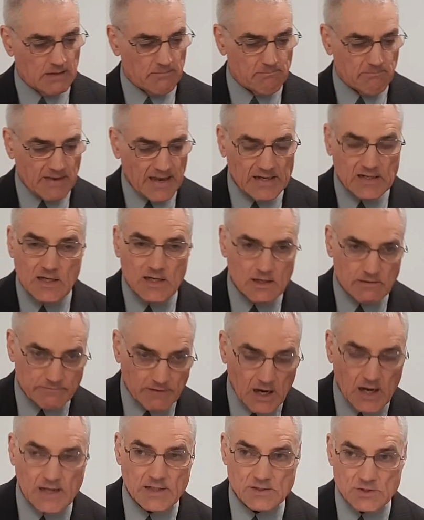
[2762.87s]
Many of
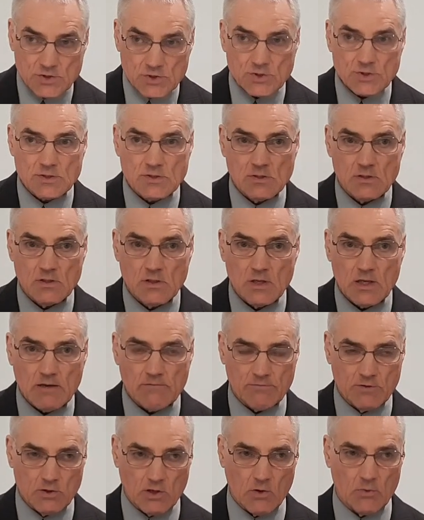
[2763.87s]
us
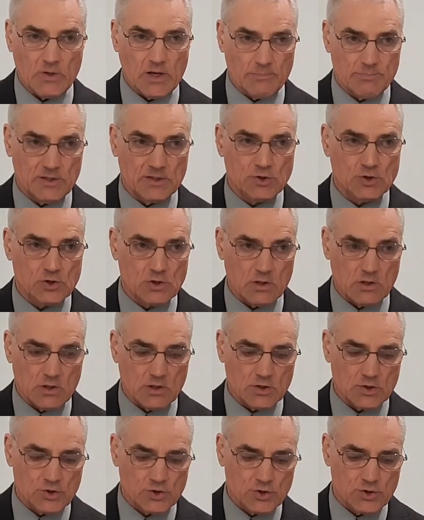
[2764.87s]
have grown up in
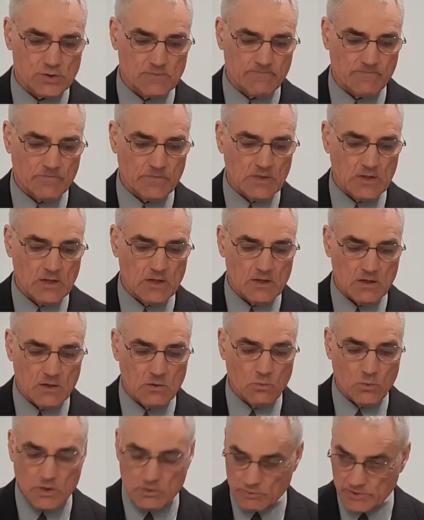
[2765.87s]
church.
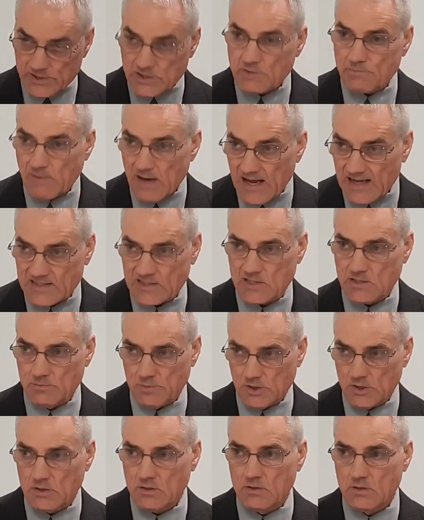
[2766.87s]
We're
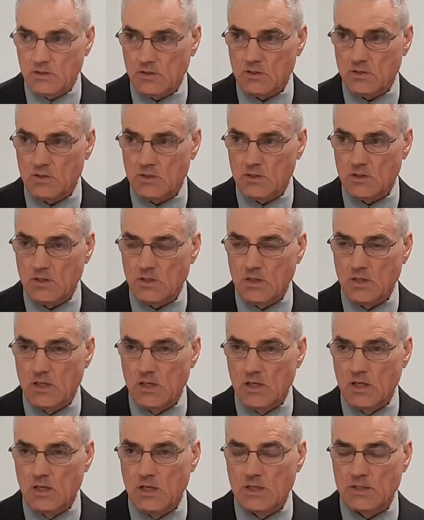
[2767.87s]
responsible.
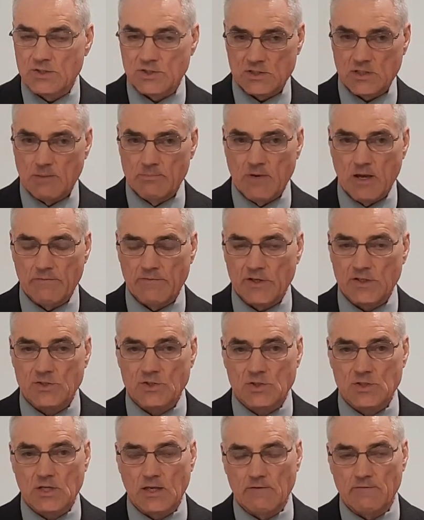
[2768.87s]
Some of
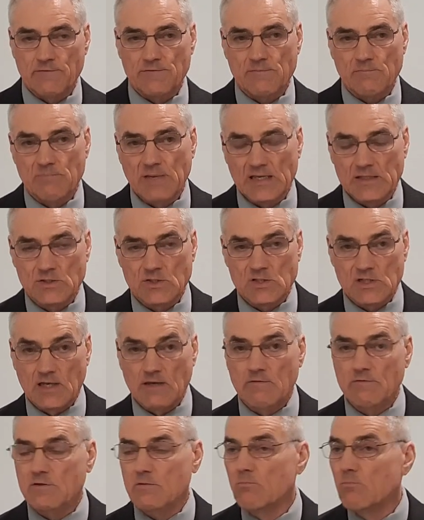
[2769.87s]
us have been
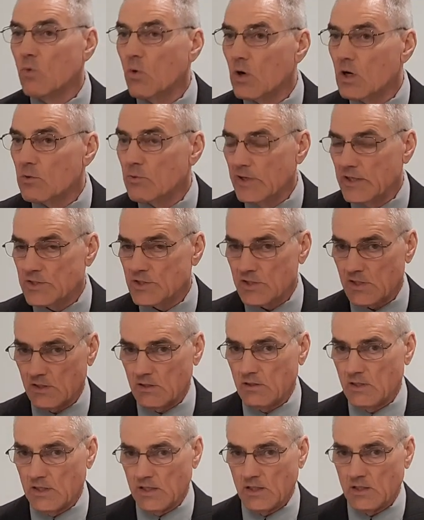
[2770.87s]
saved more
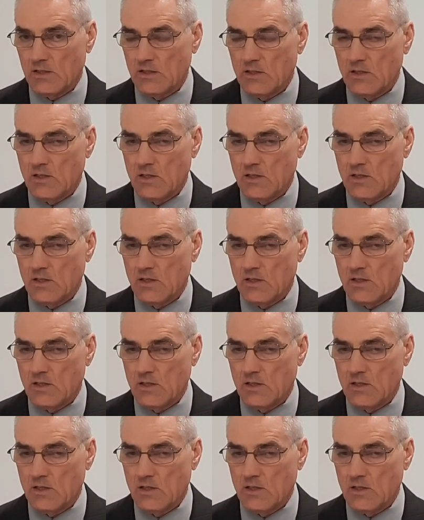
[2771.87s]
recently